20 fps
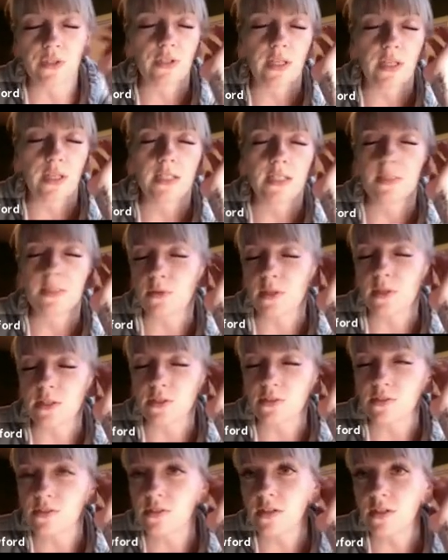
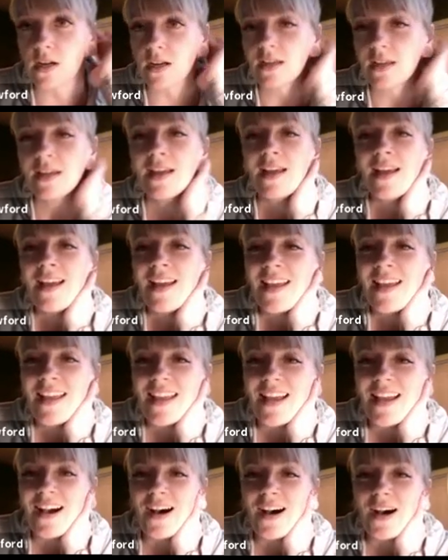inspiration, sorry,
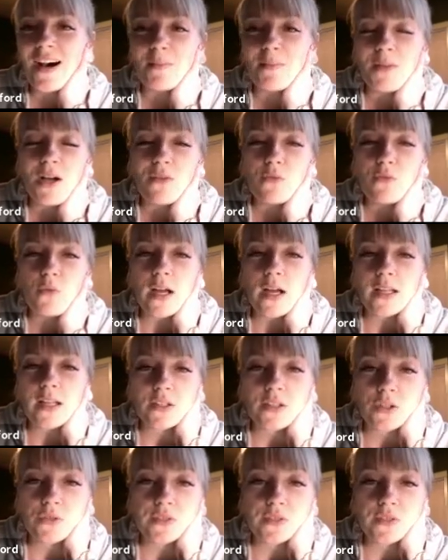of what
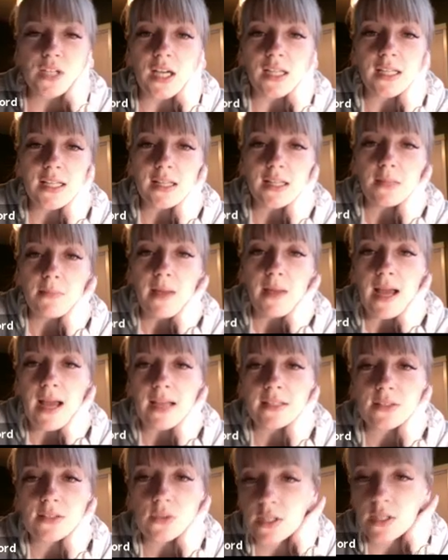you've done in the
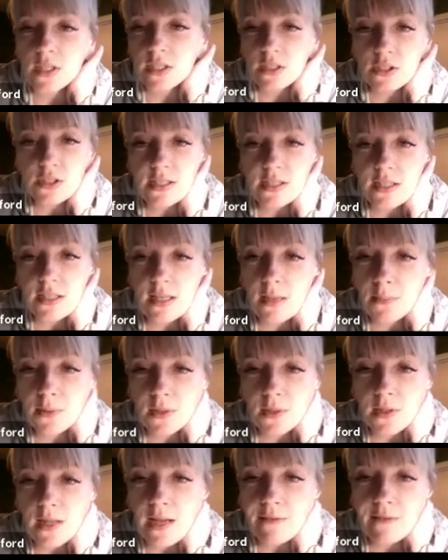past. So these are just a couple
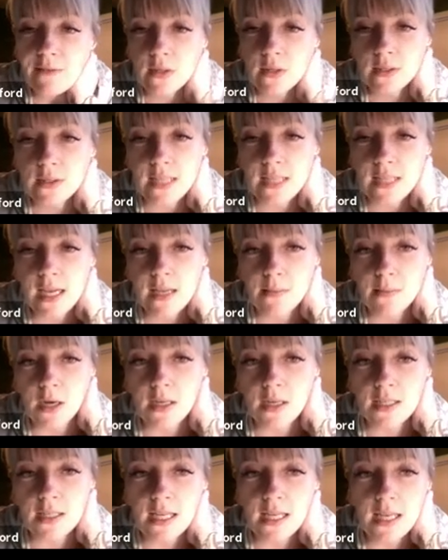I found on Zaya
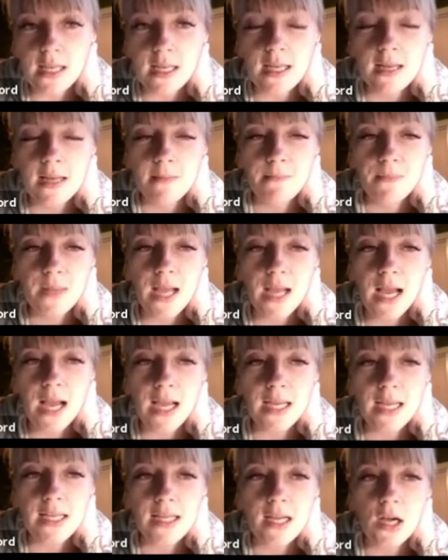Marketing.
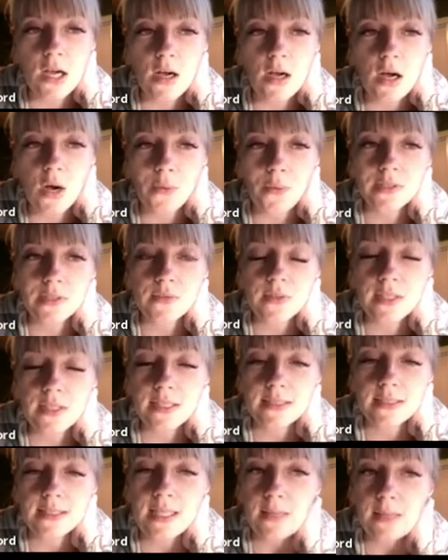I always forget
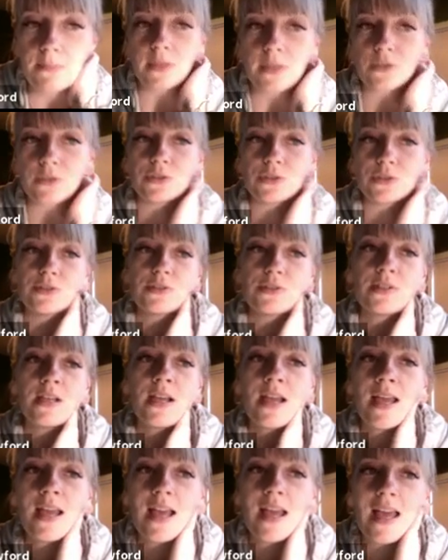to take pictures
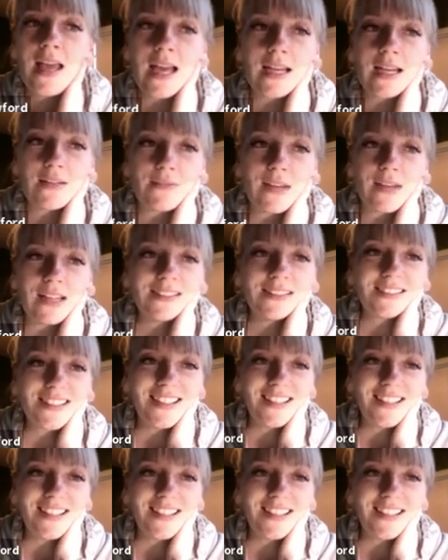at events,